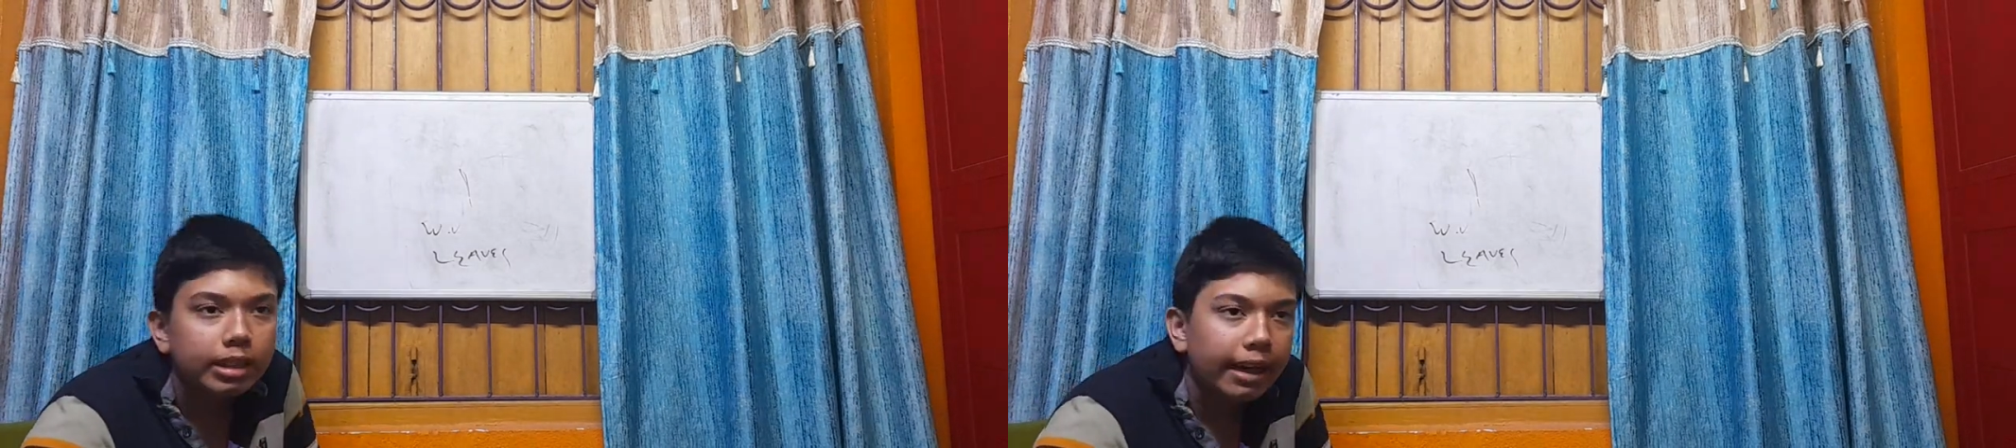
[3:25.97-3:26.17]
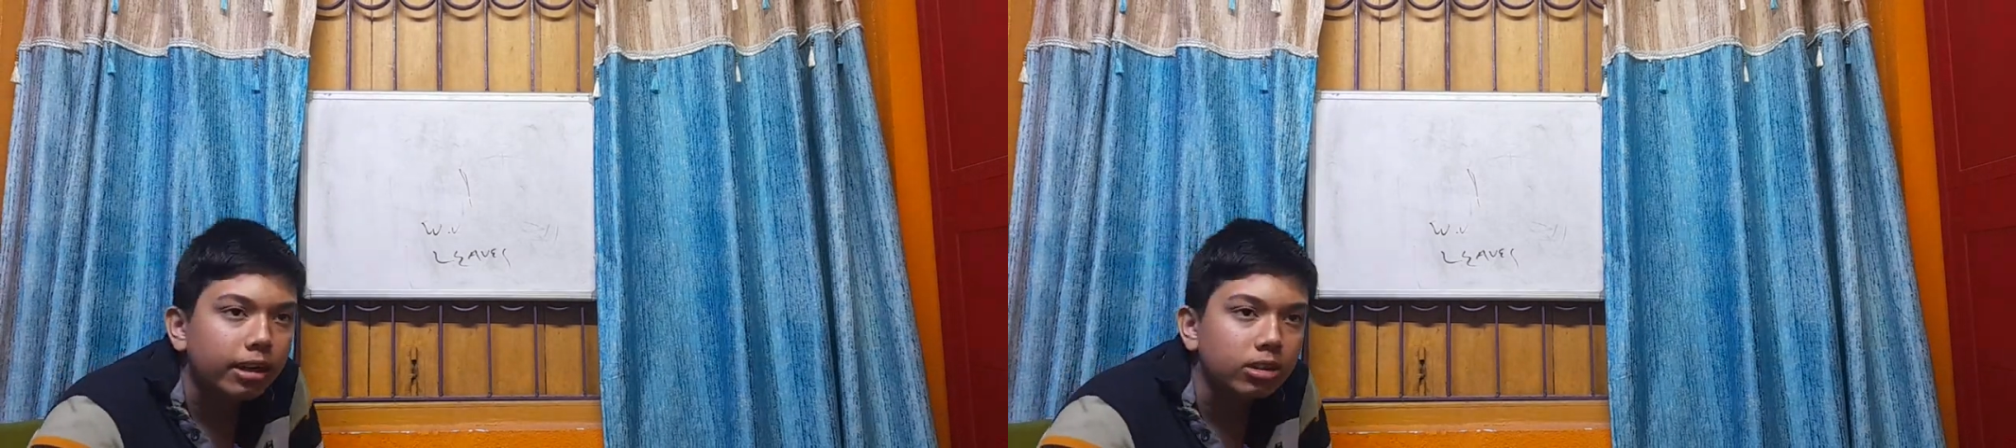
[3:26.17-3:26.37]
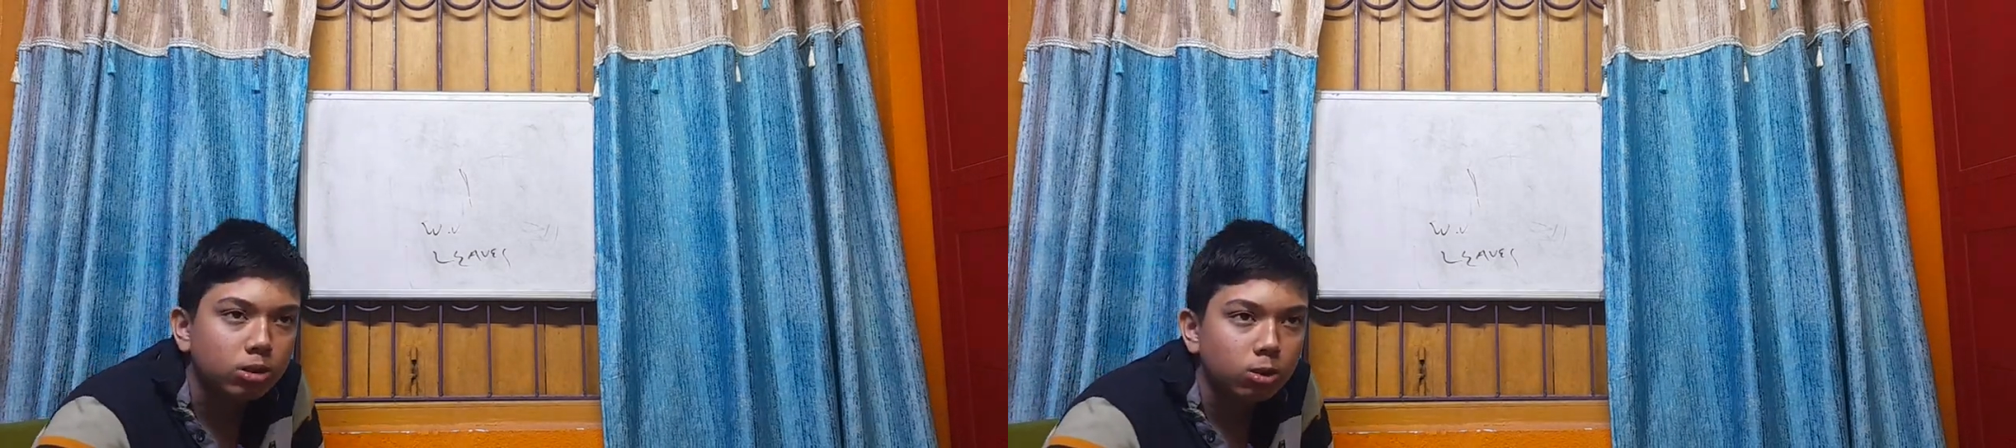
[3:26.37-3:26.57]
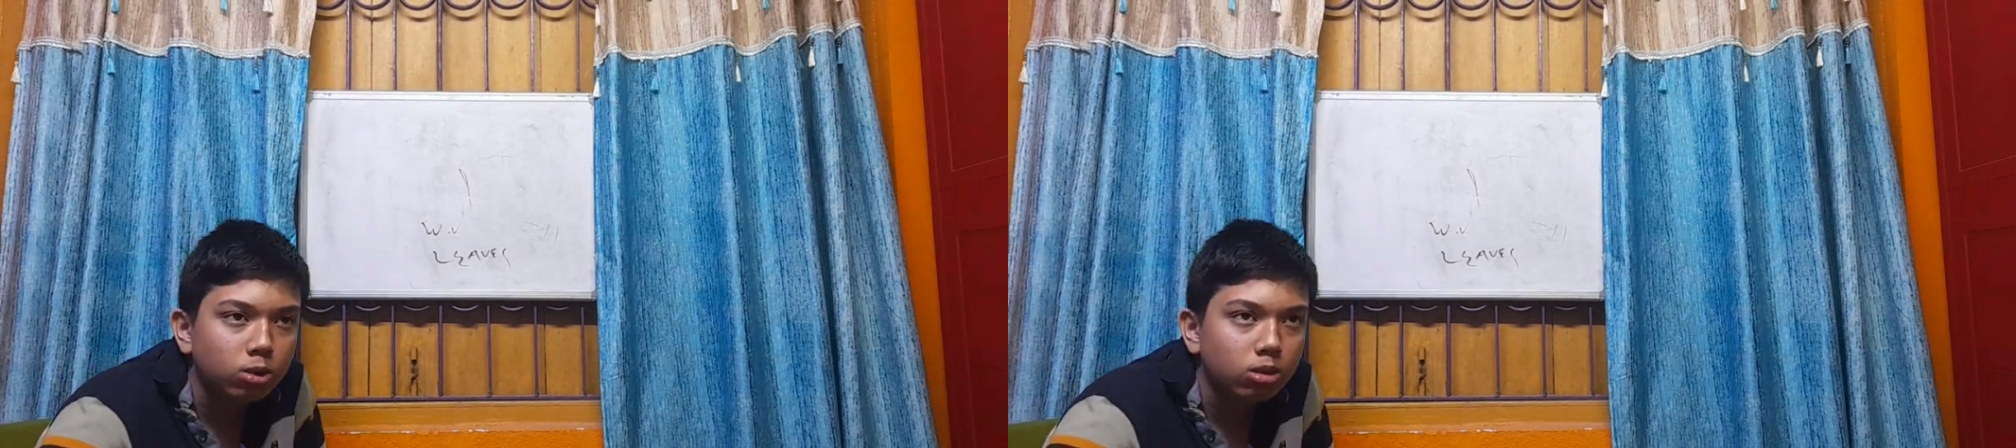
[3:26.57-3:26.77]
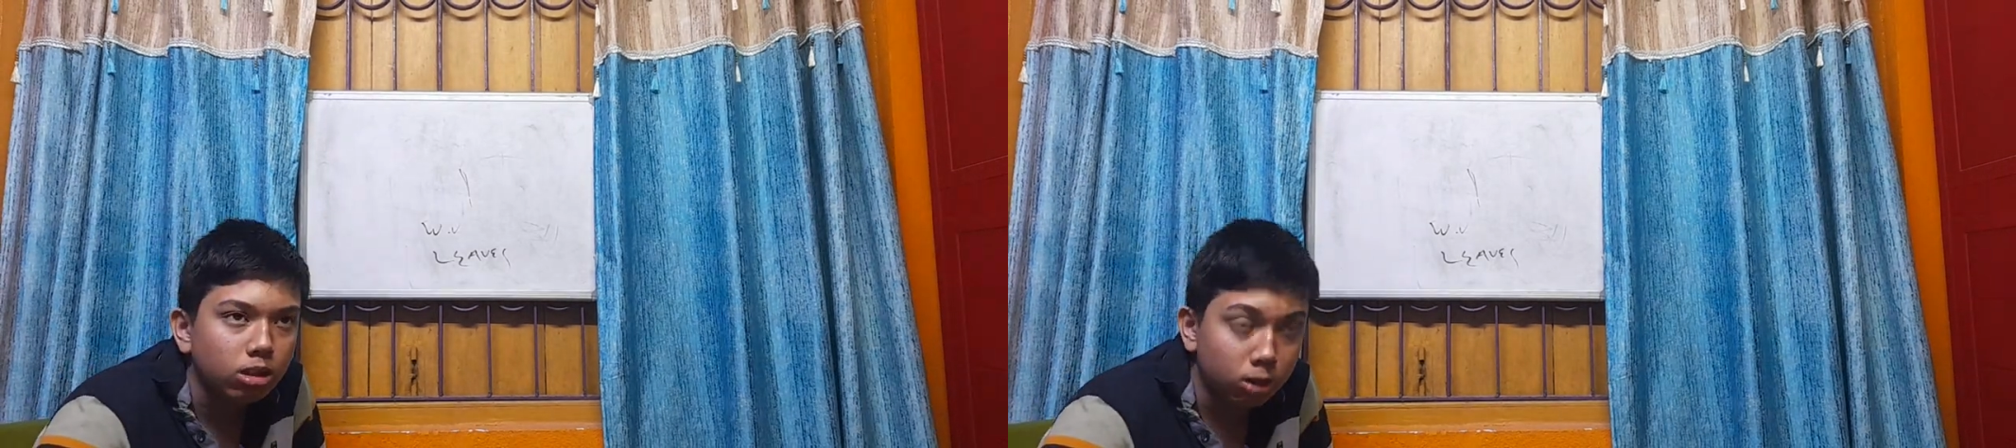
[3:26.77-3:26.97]
scientists
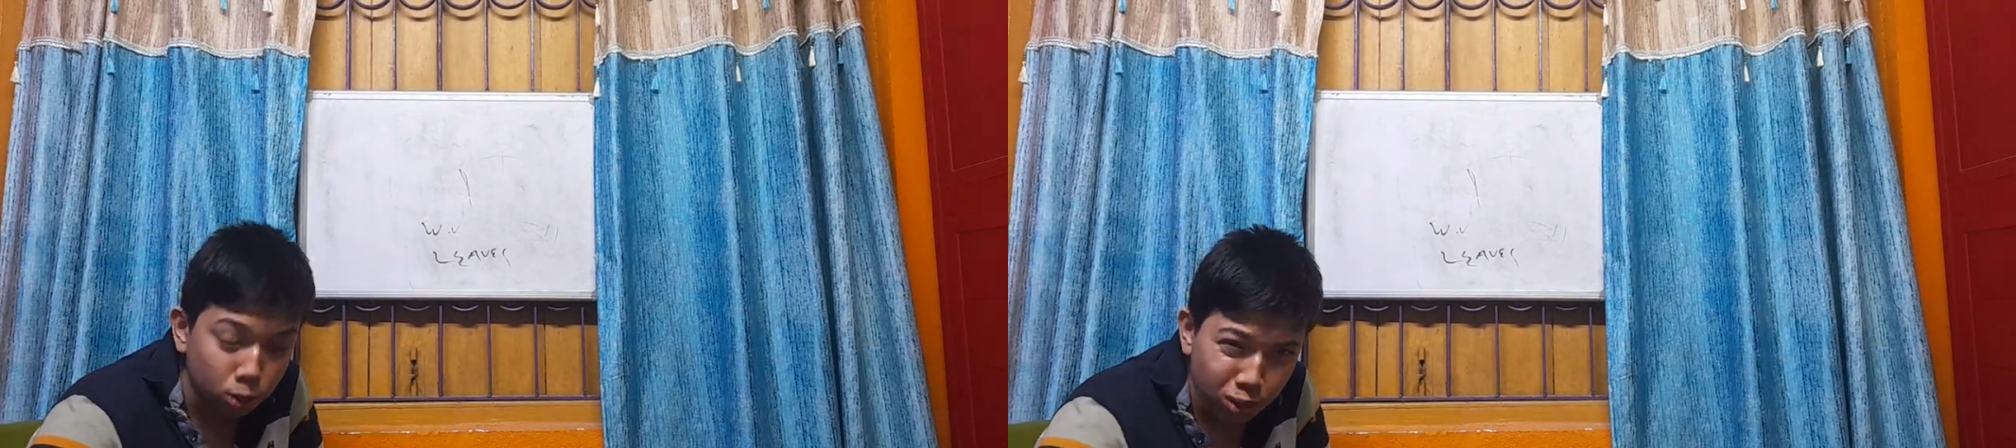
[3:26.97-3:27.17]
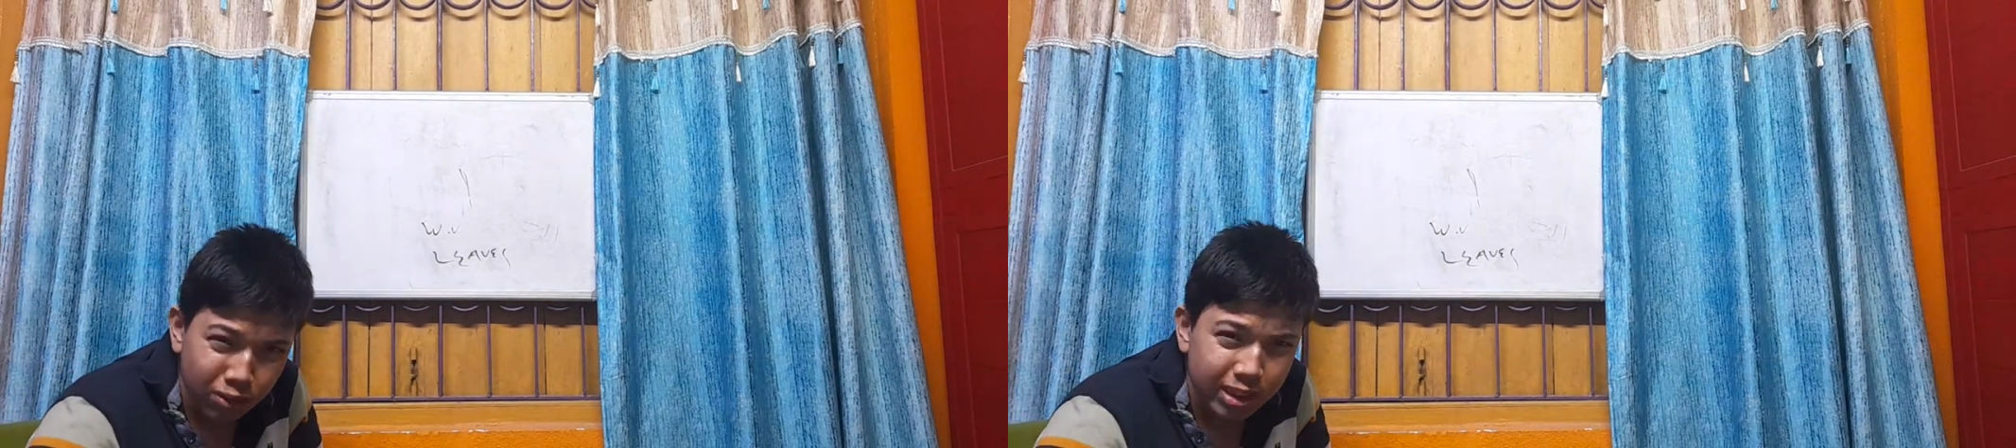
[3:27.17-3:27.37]
used